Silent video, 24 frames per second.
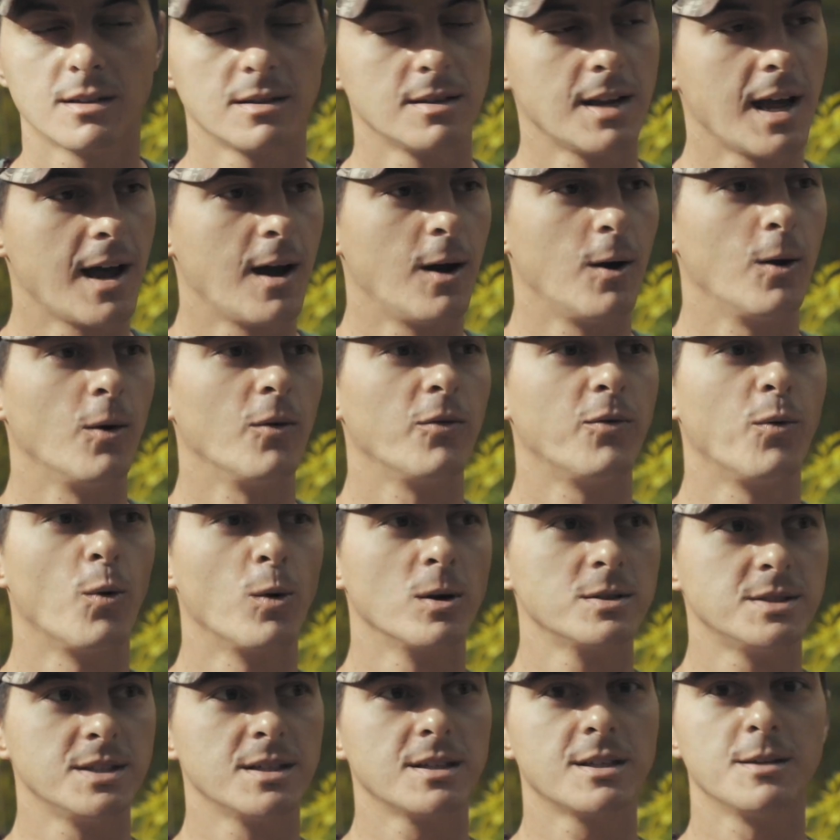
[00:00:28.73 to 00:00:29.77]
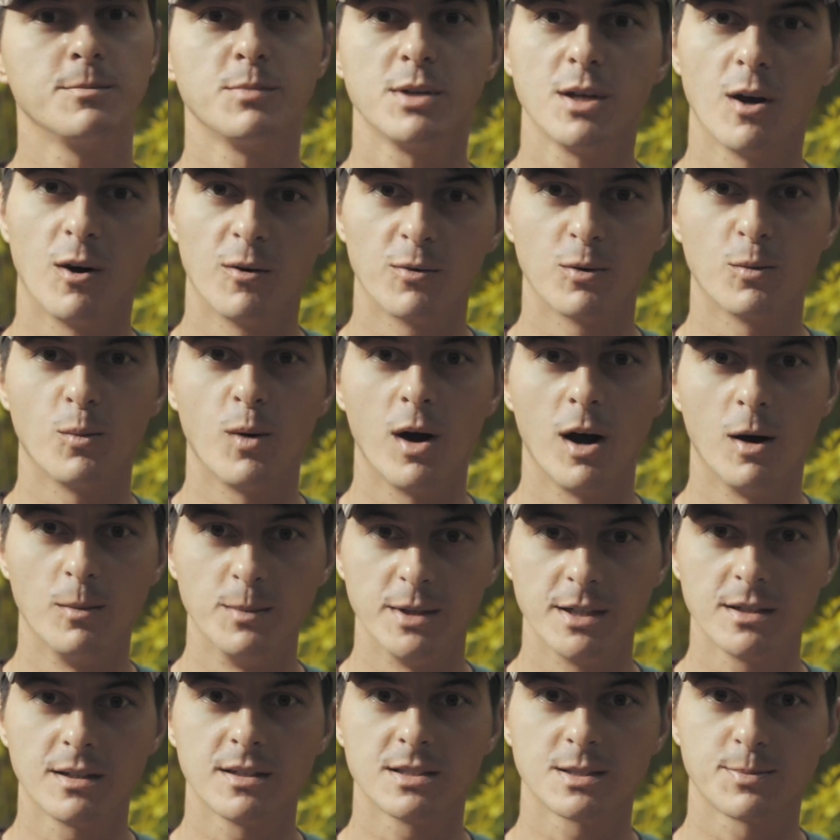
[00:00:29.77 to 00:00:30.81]
Now, foraging can be
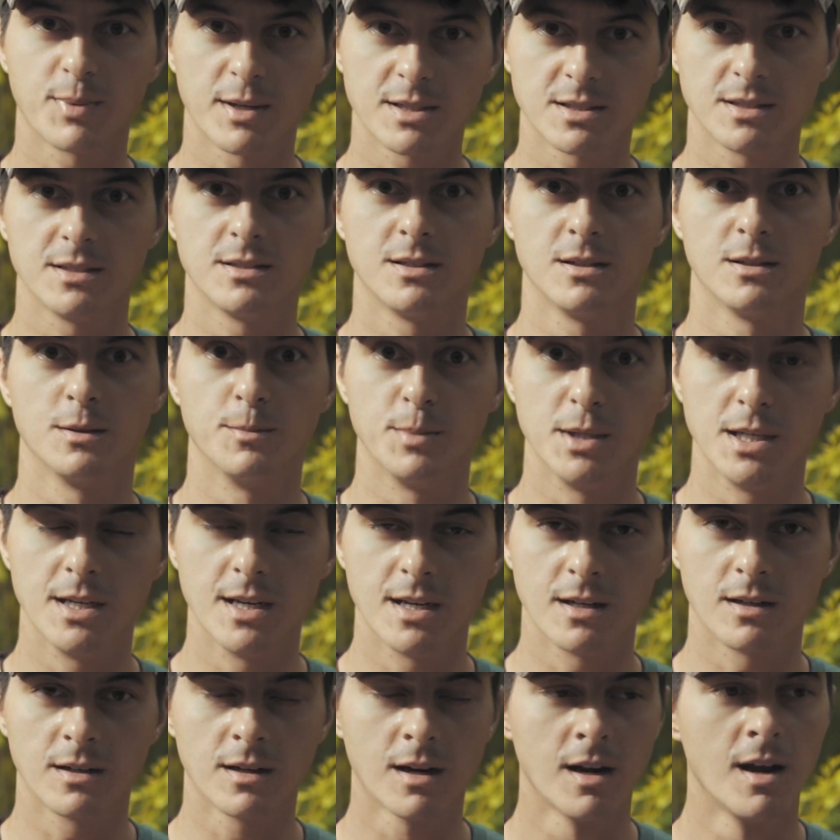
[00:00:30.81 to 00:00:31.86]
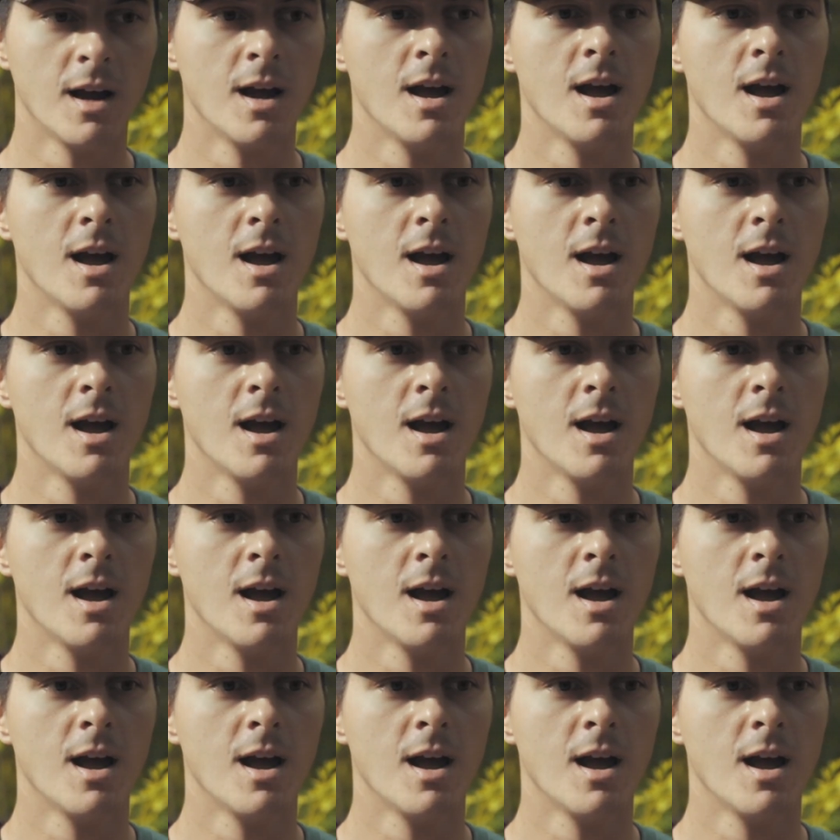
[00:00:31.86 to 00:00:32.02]
overwhelming, especially to the beginner,